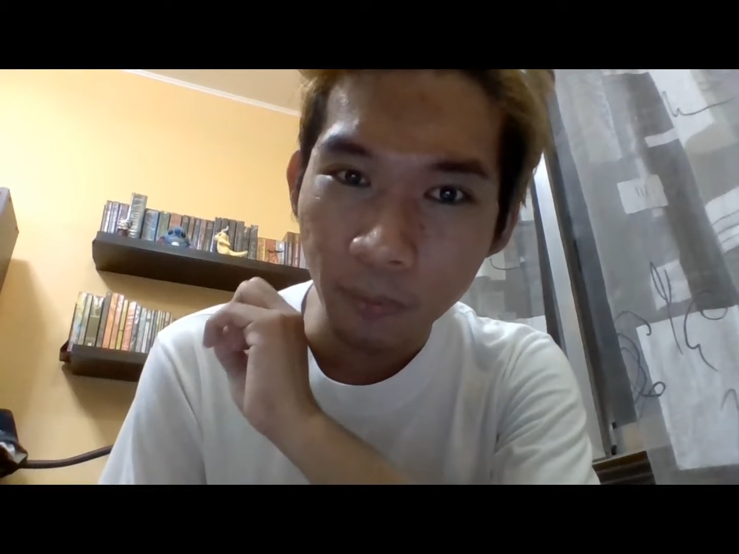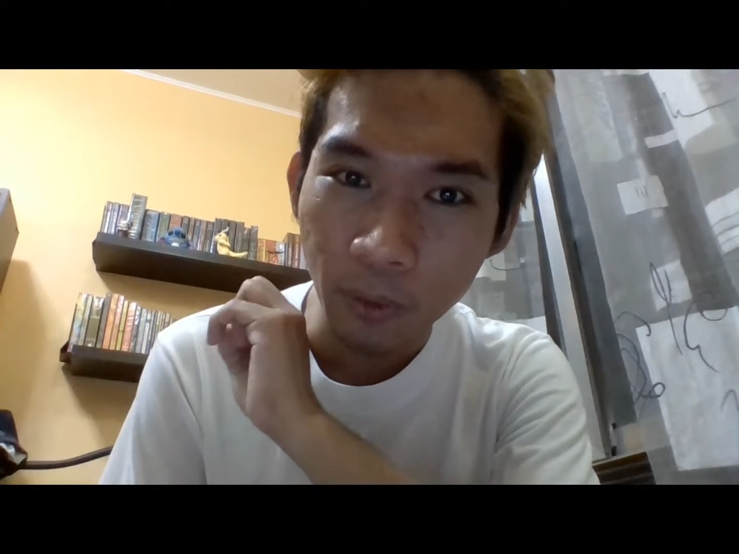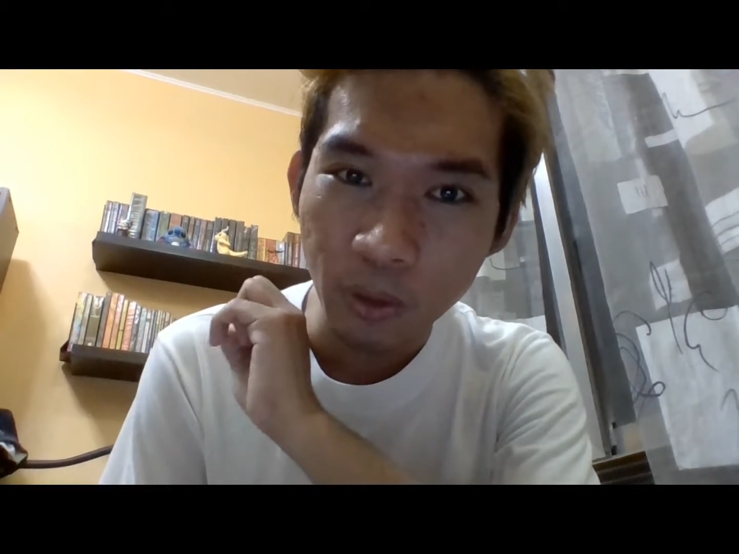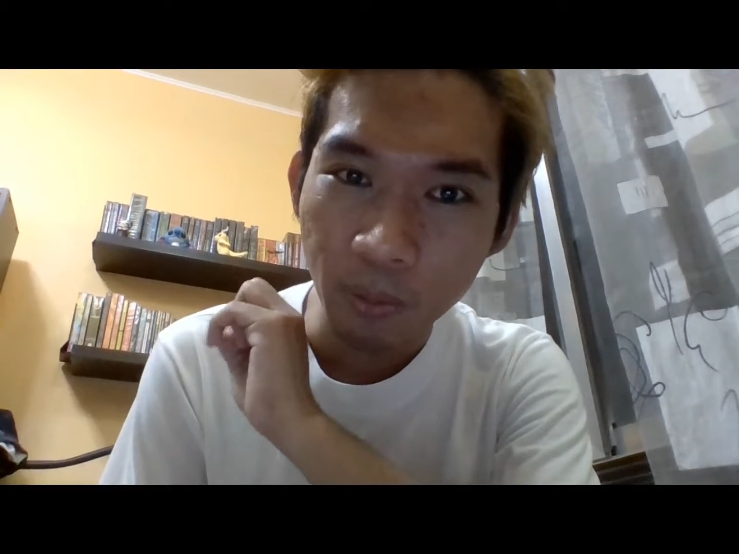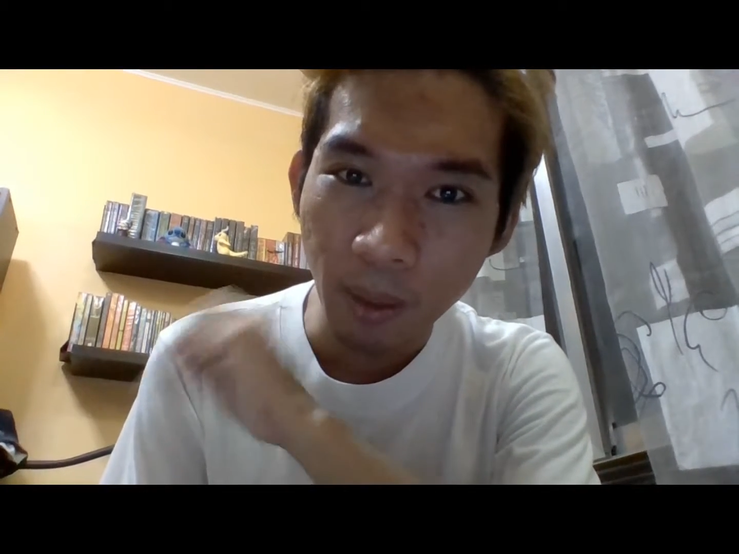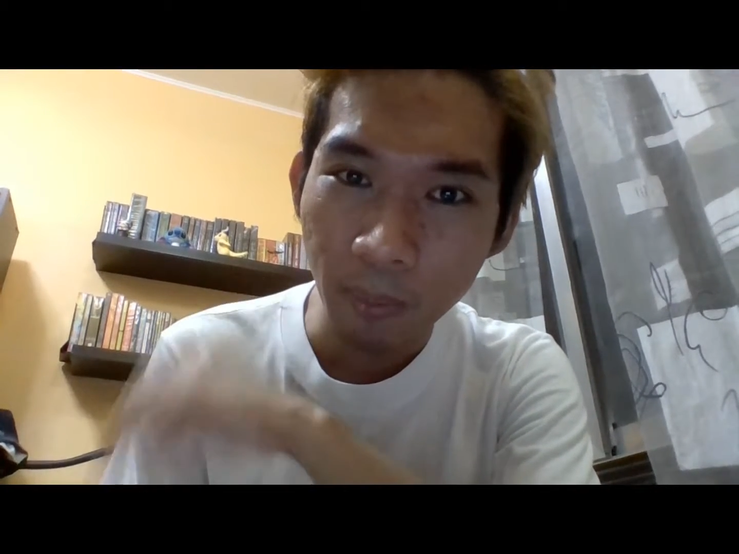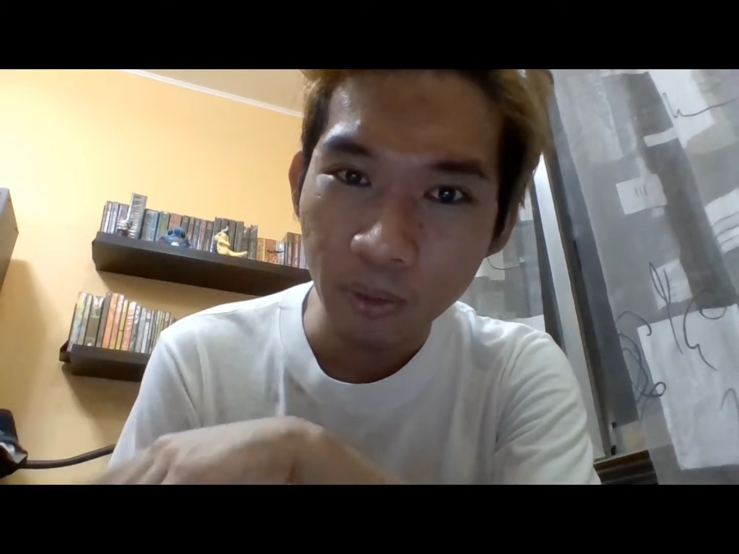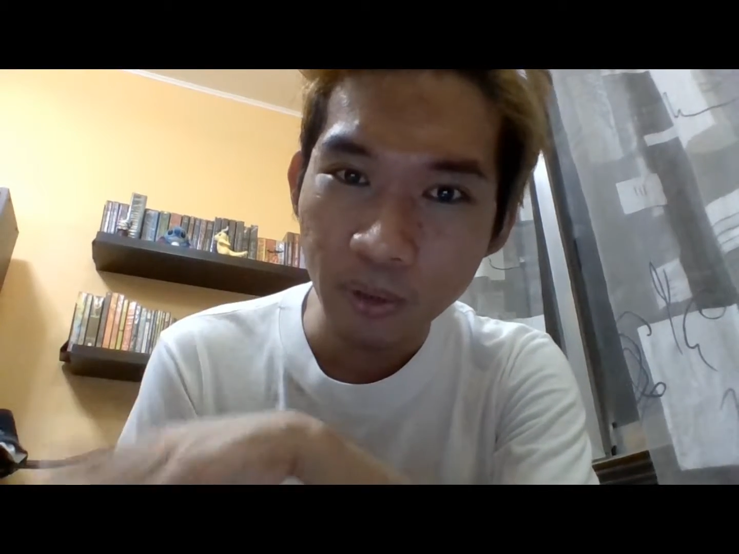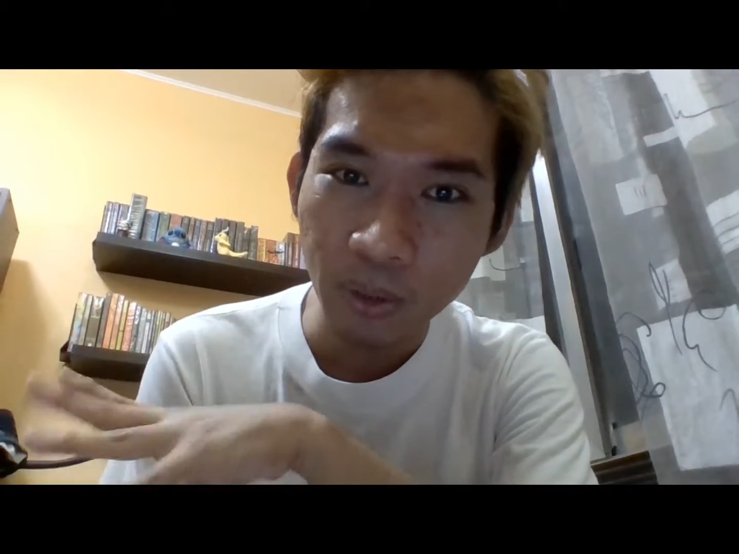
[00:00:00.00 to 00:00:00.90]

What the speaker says: for you to be able